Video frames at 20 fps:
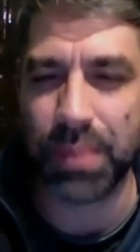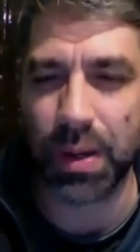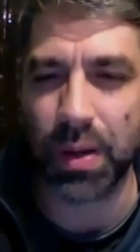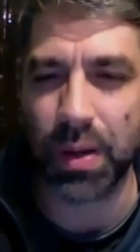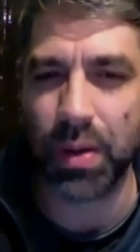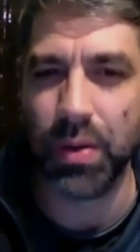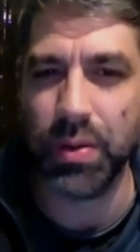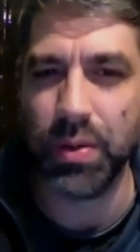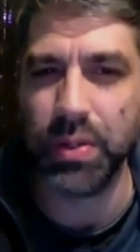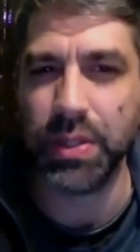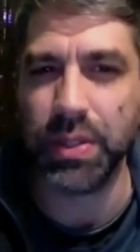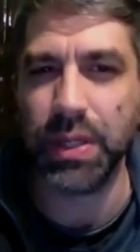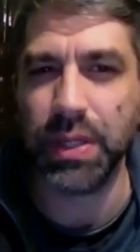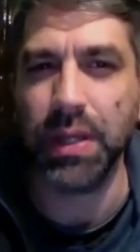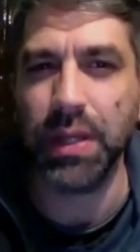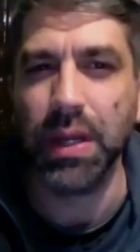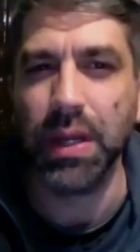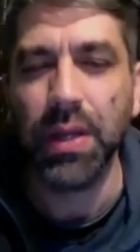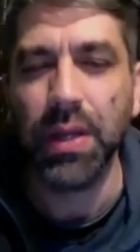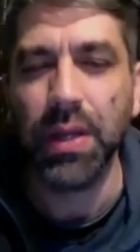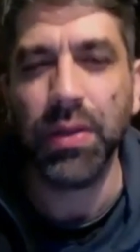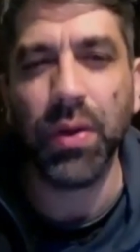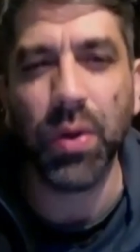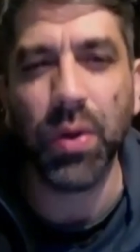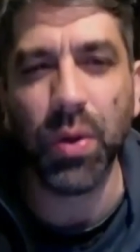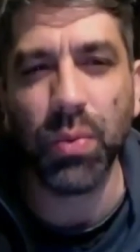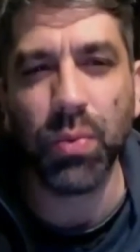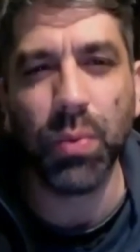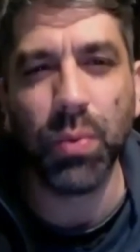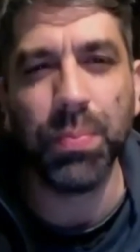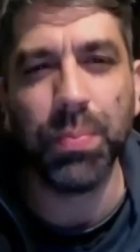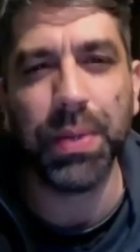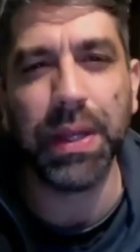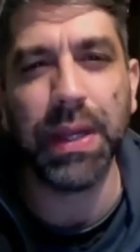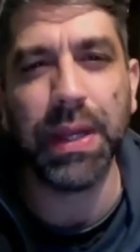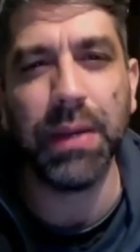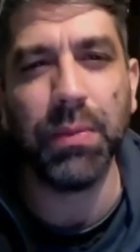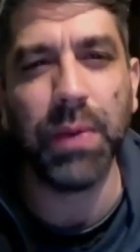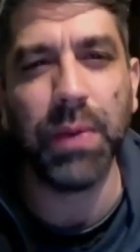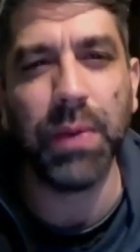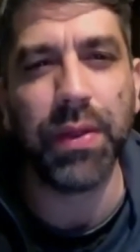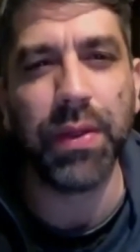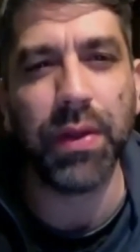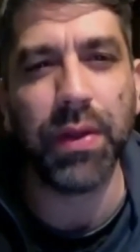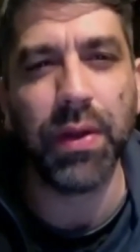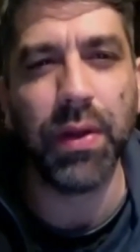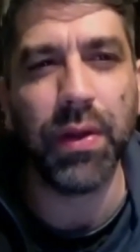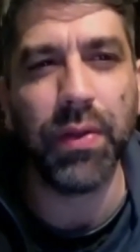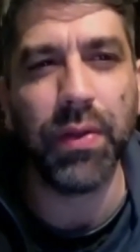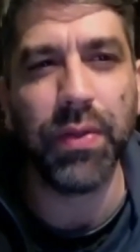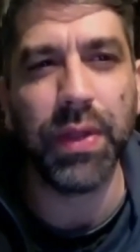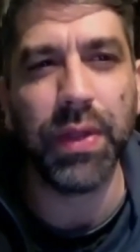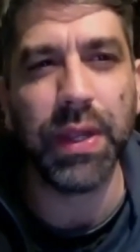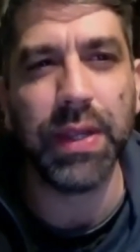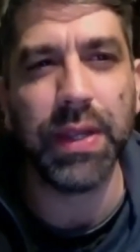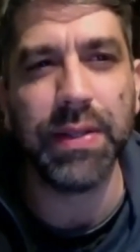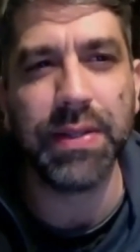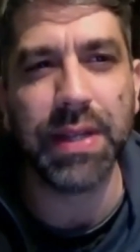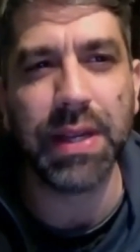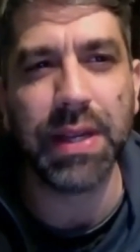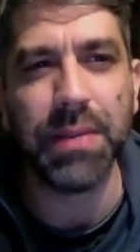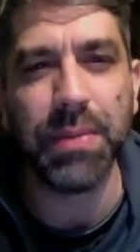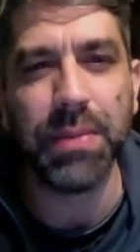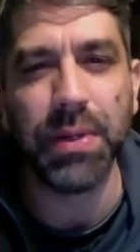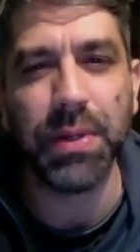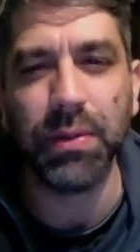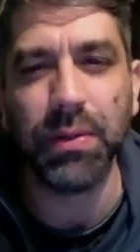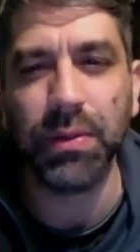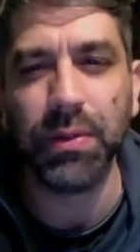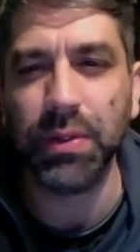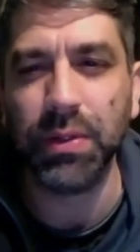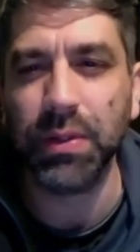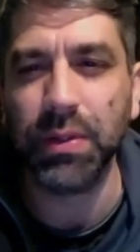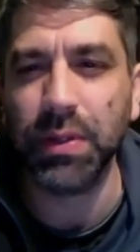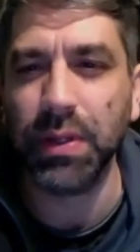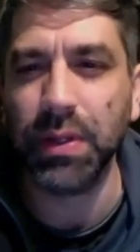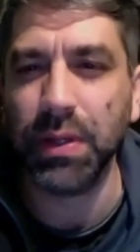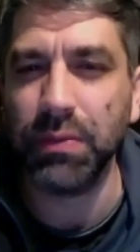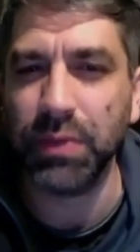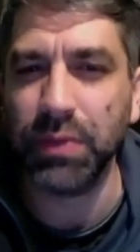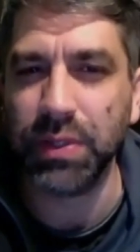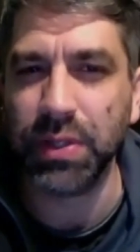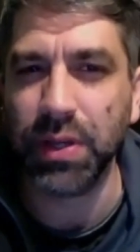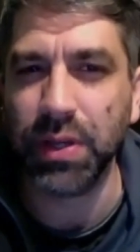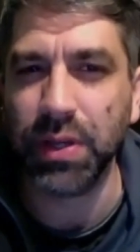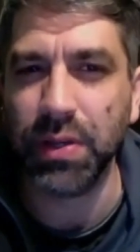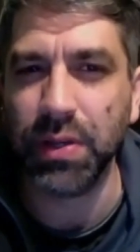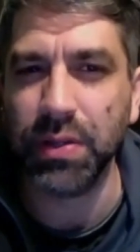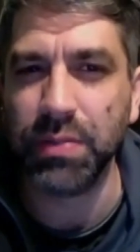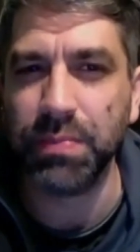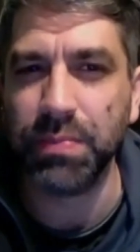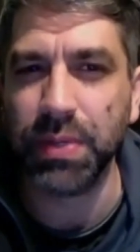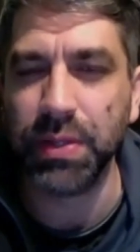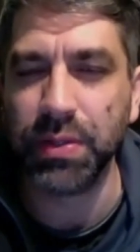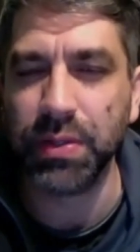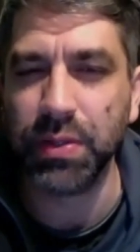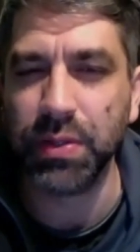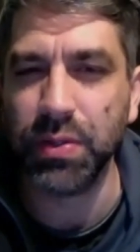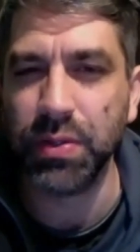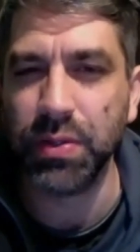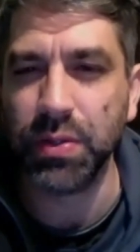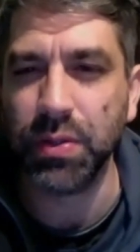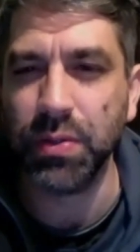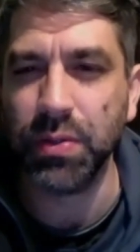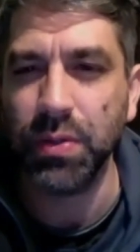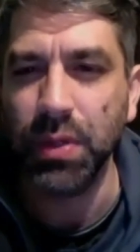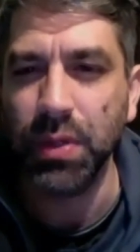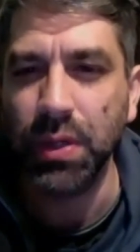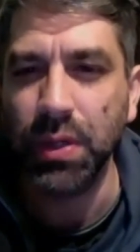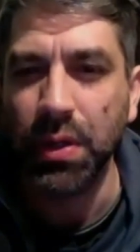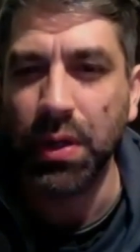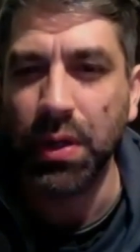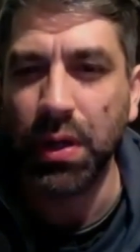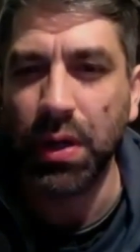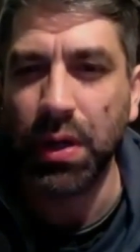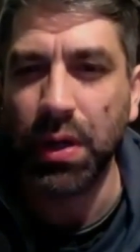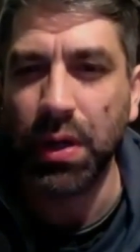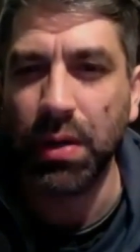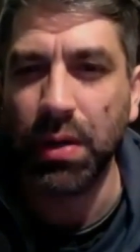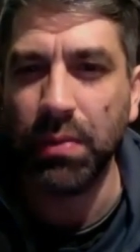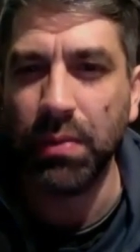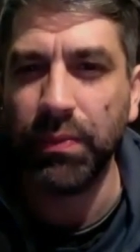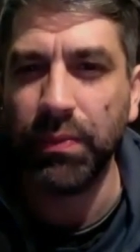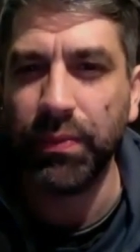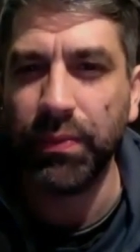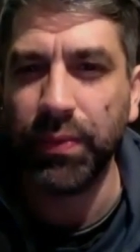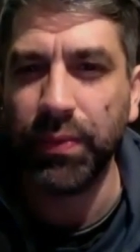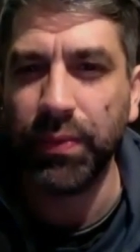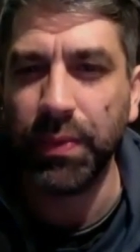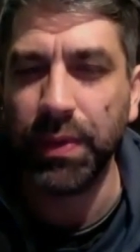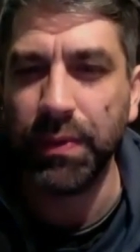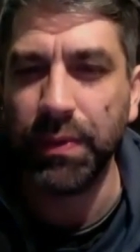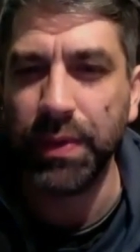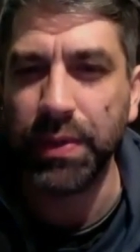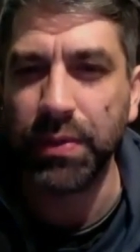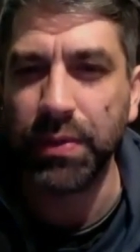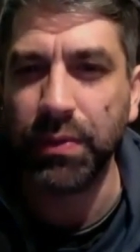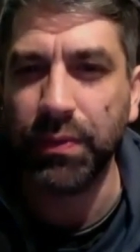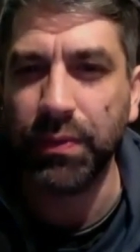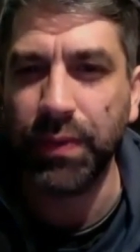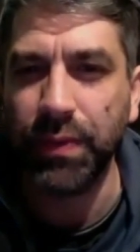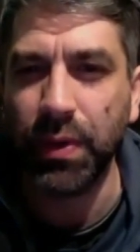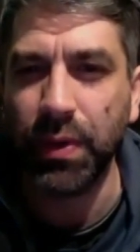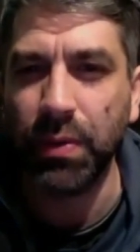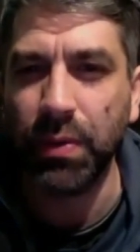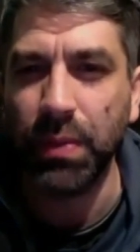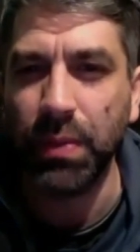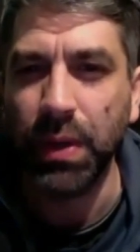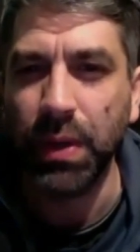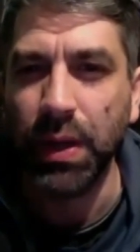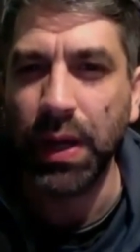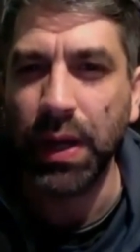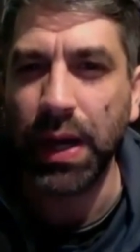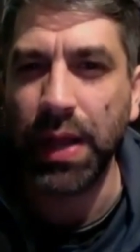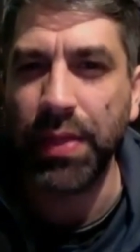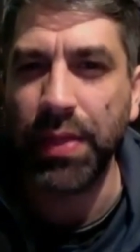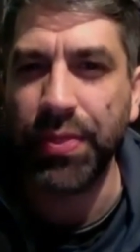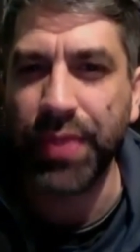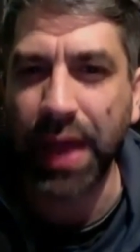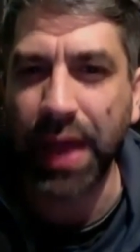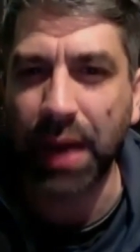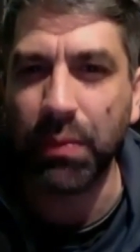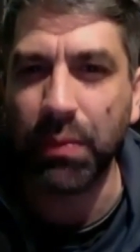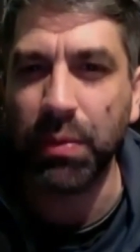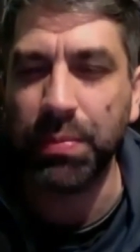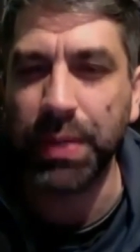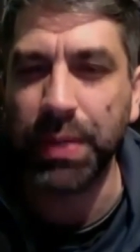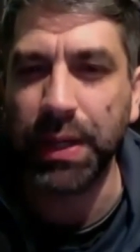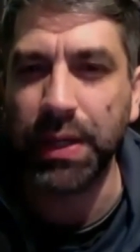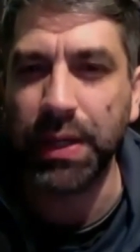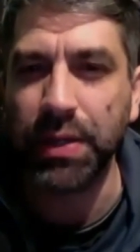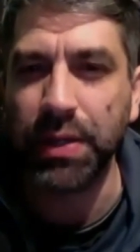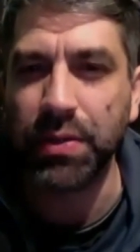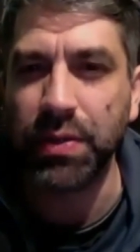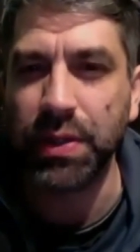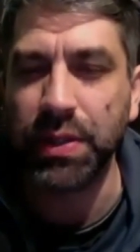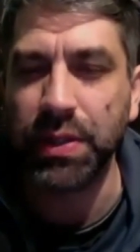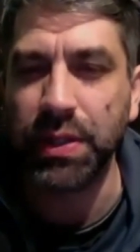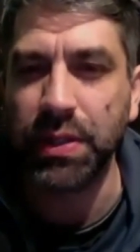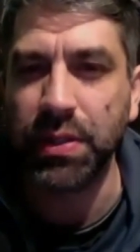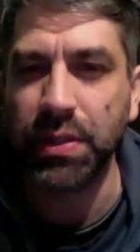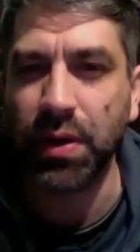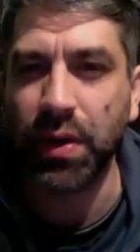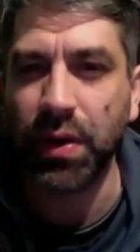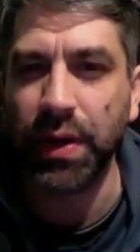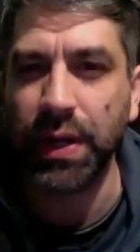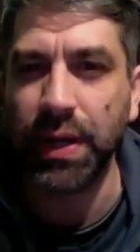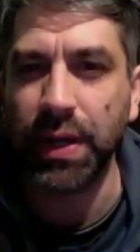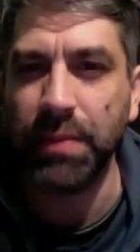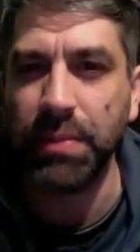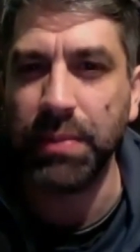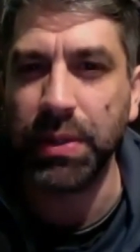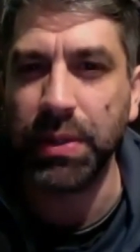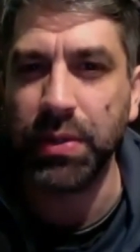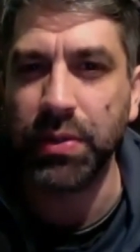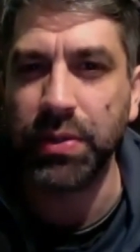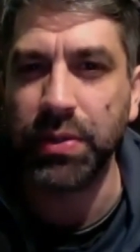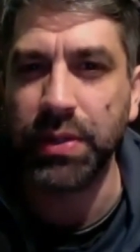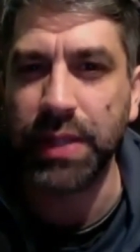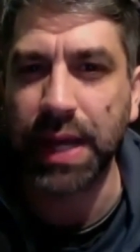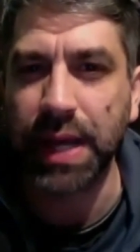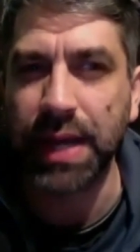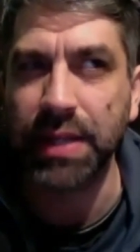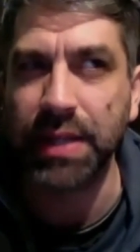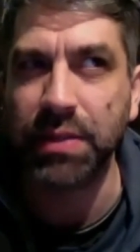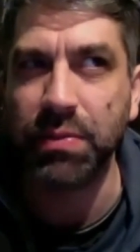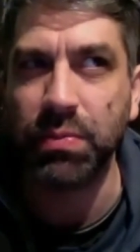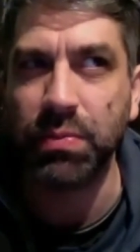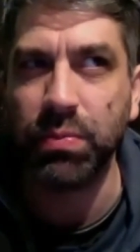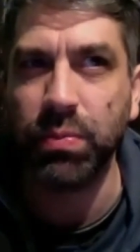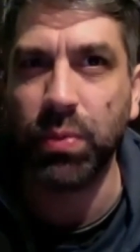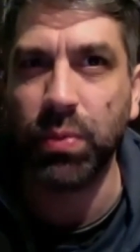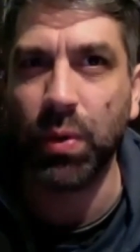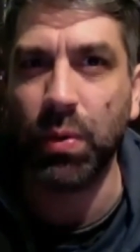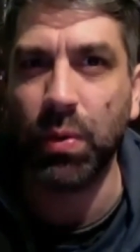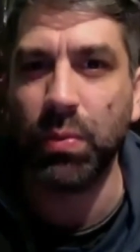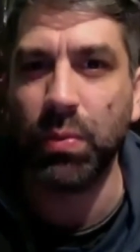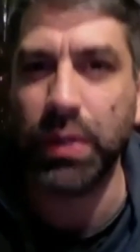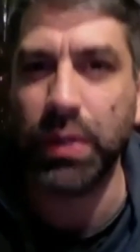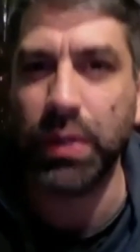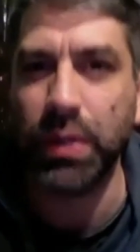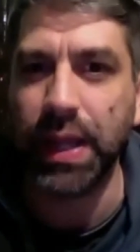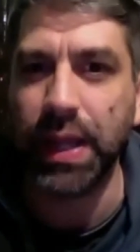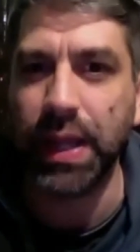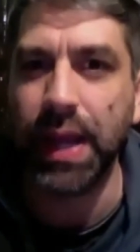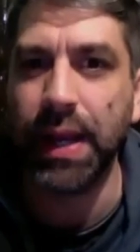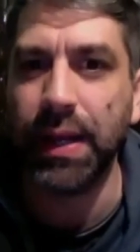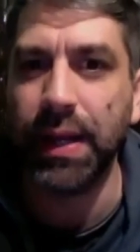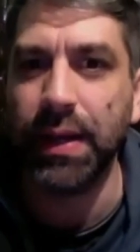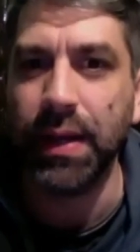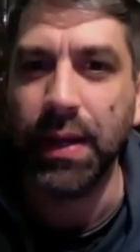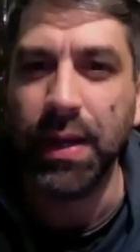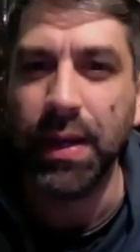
posing the hook will be whether the demon returns pazuzu um from the original film and that would be an interesting tie-in because that's what would then